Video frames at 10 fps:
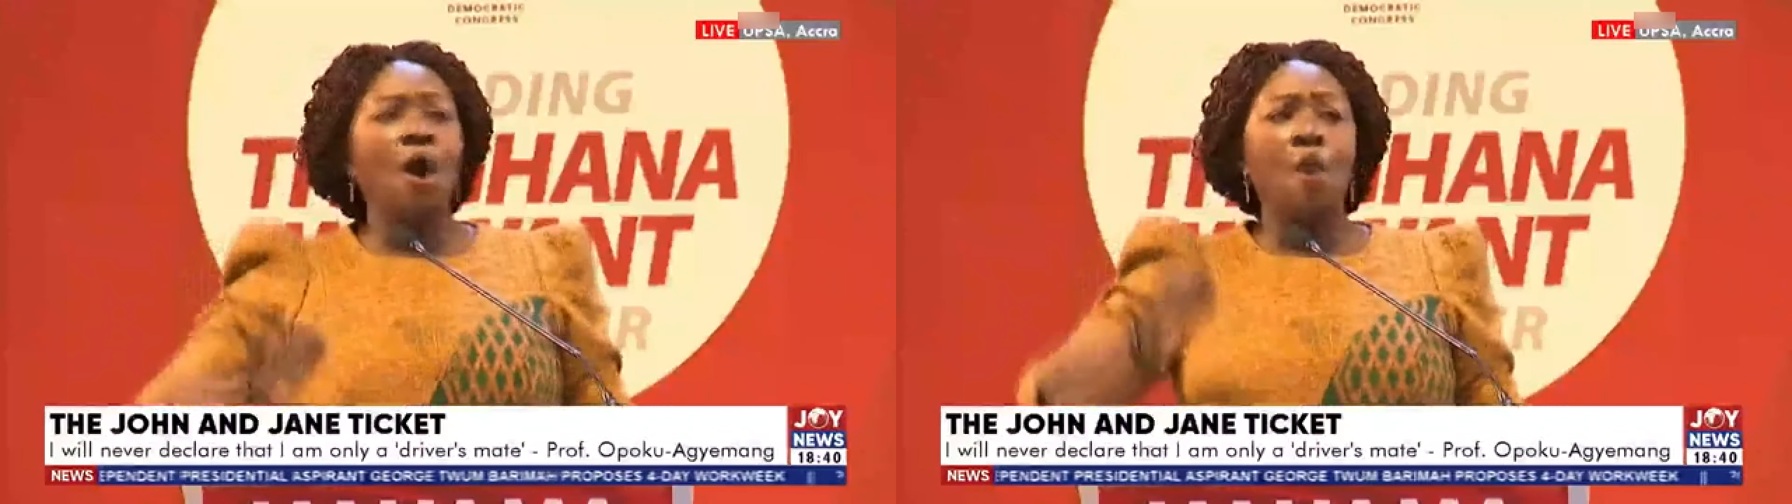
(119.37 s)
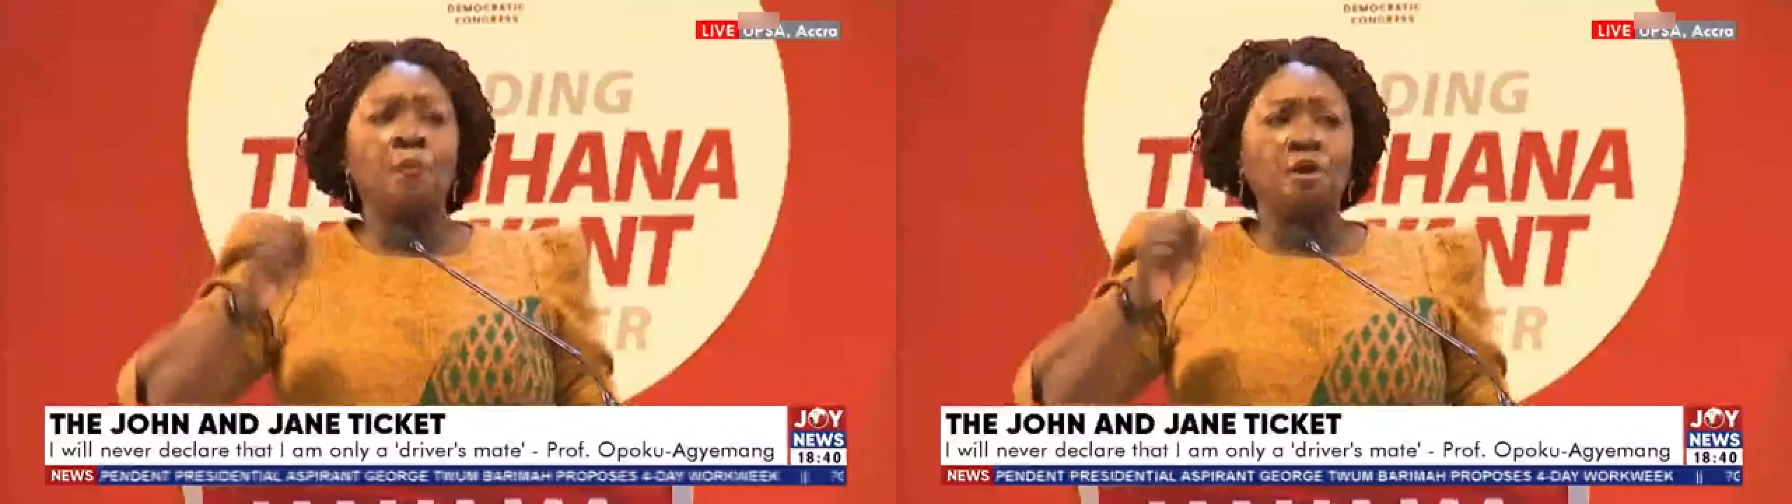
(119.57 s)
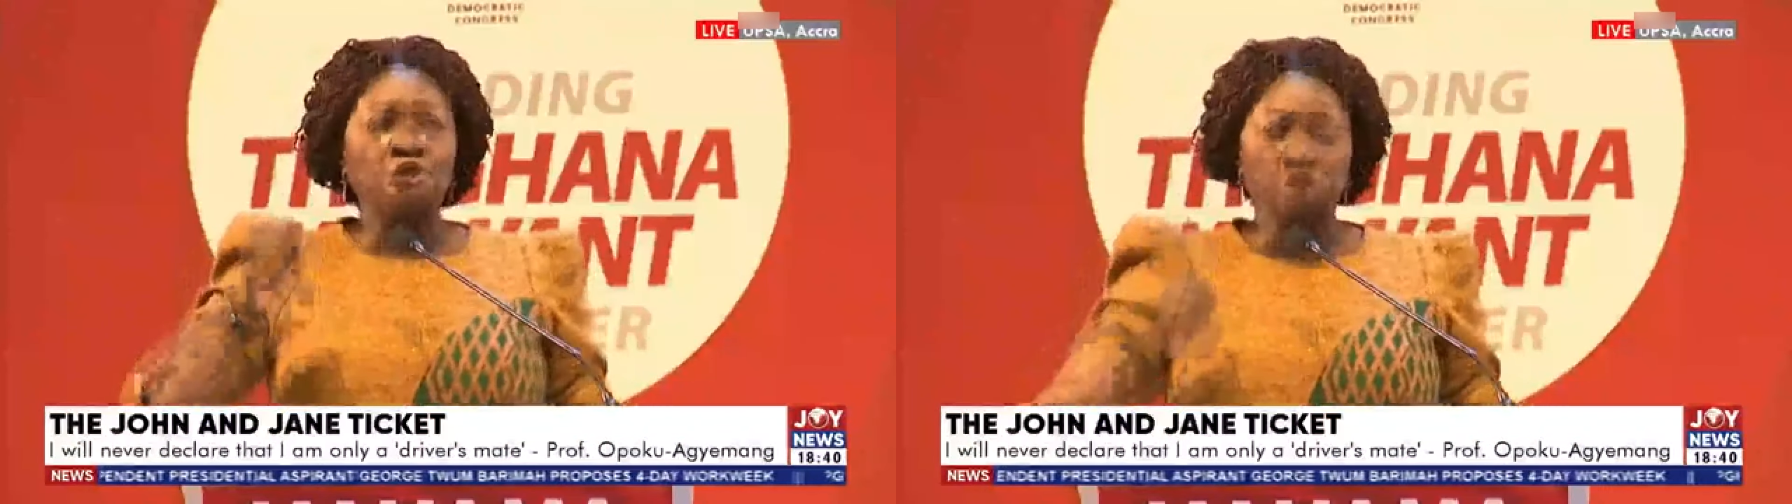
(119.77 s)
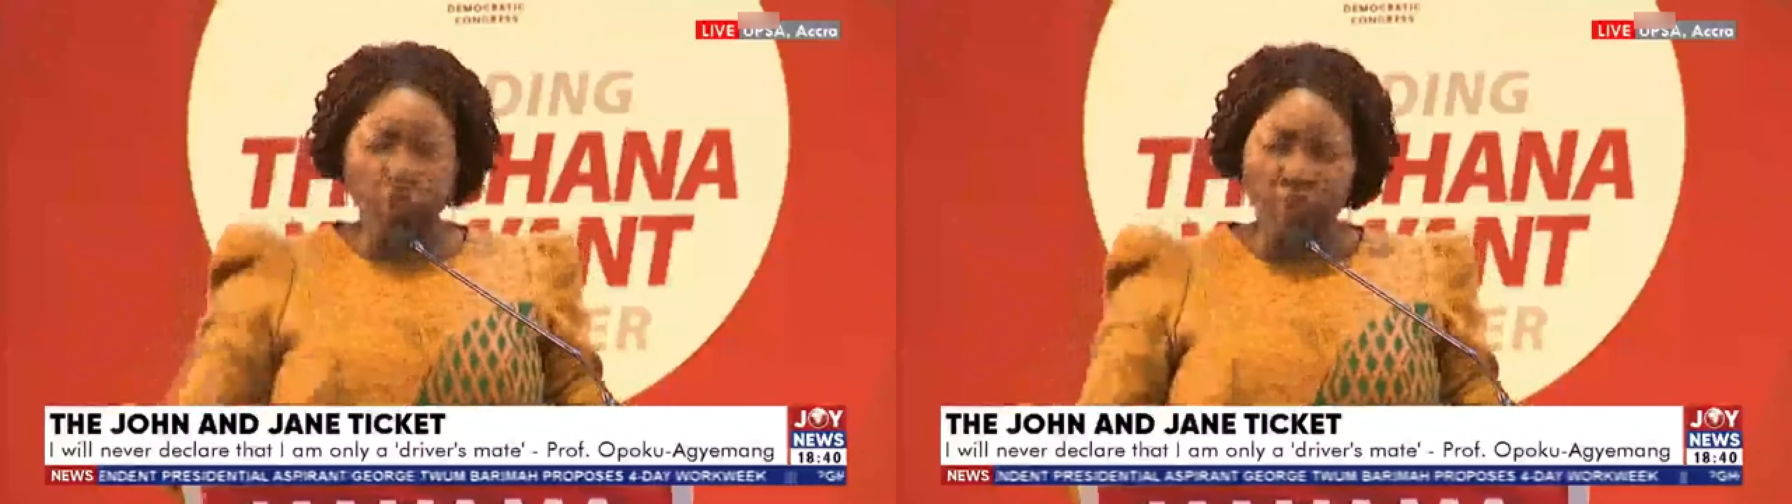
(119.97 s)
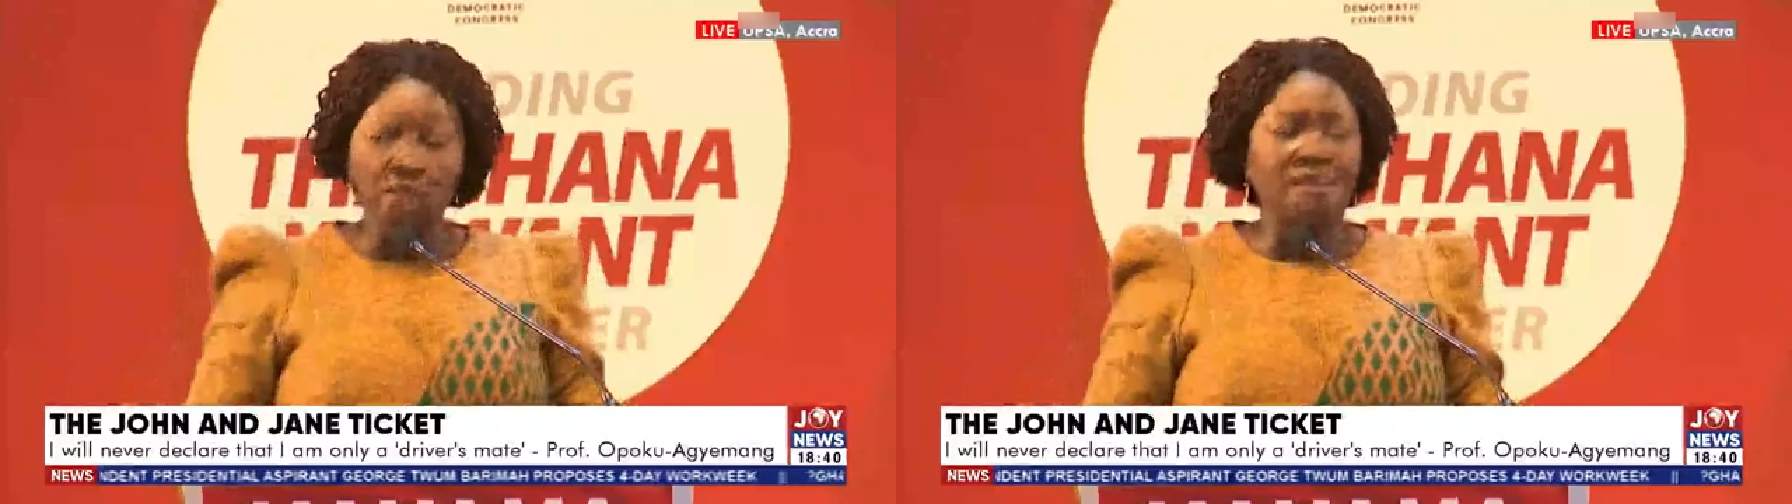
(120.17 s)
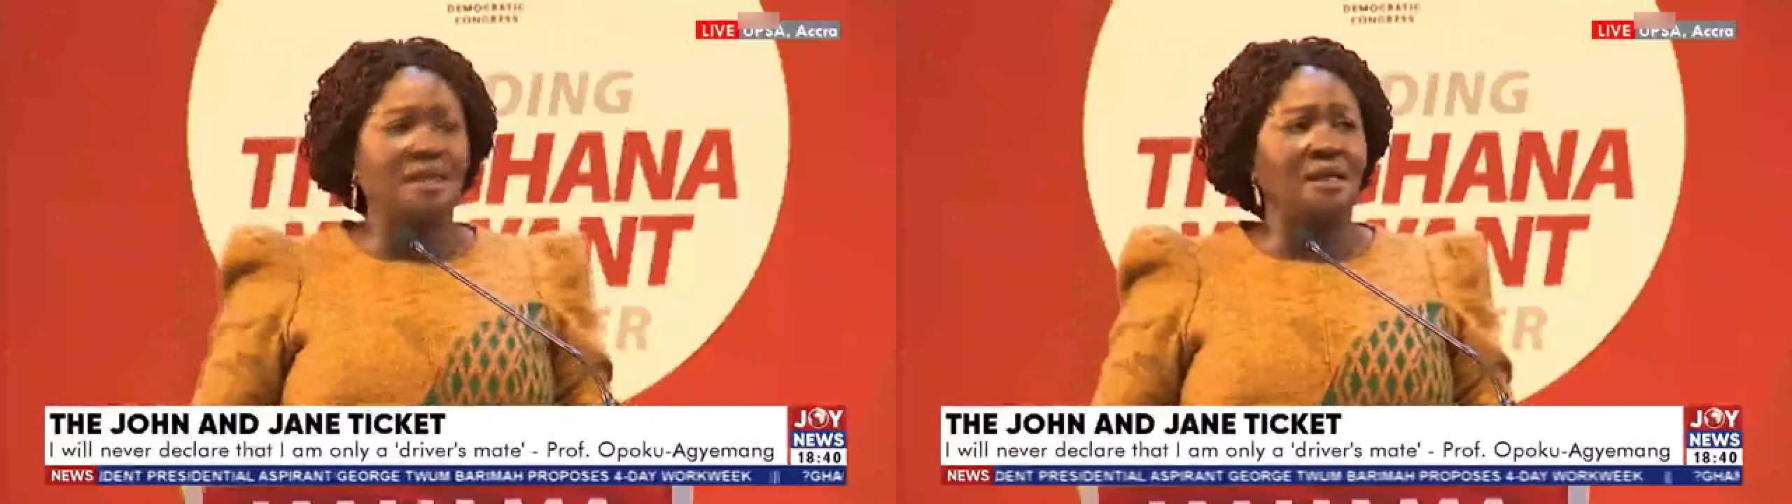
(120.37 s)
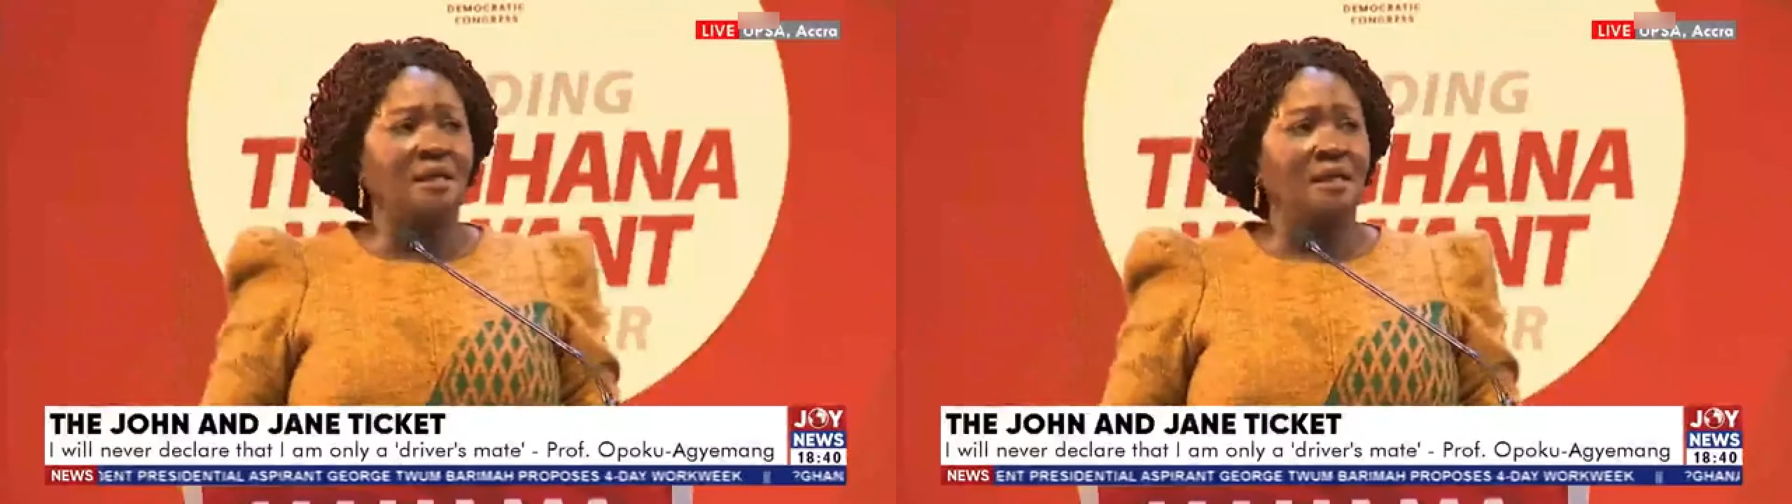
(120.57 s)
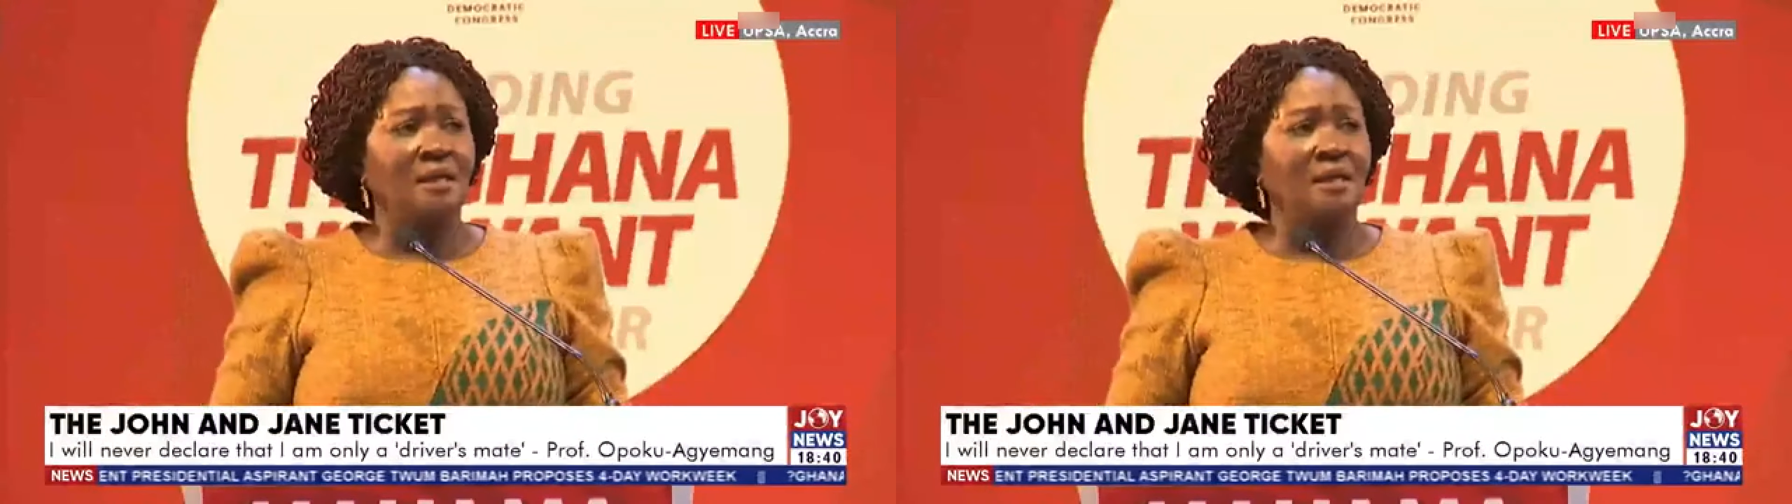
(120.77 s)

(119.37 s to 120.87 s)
opportunity